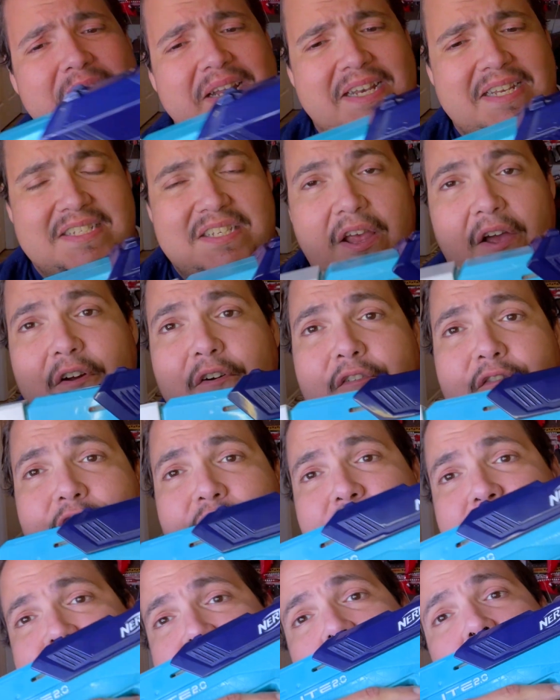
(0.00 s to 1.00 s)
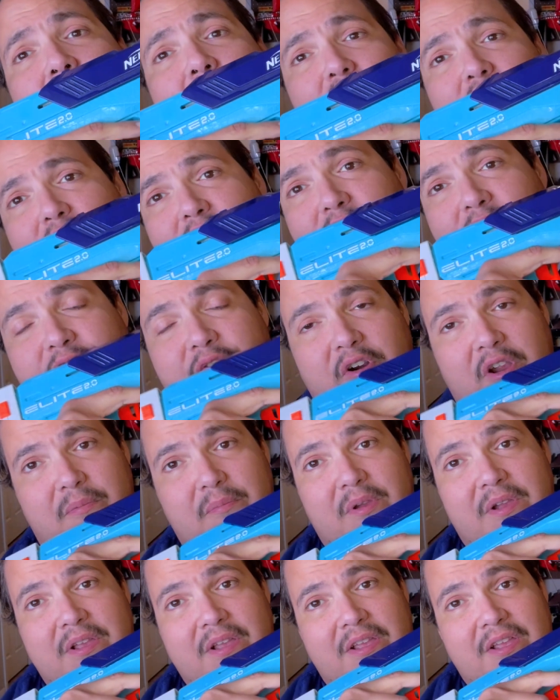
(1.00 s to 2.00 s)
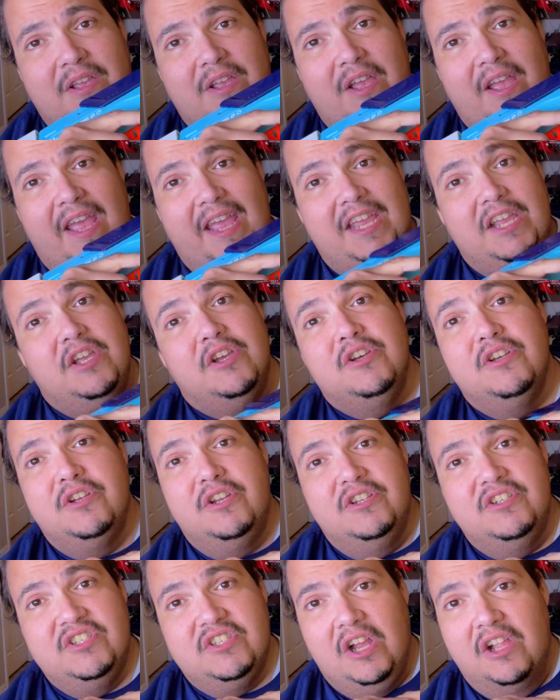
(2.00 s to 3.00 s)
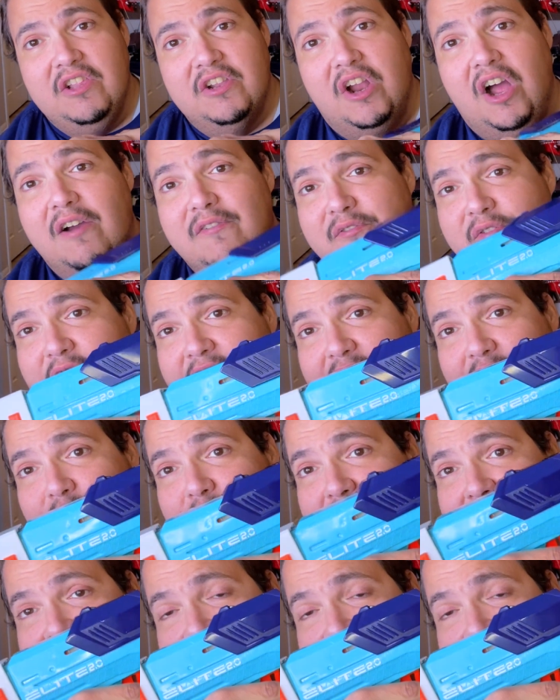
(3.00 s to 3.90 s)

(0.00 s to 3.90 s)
it is far from a good, solid offering with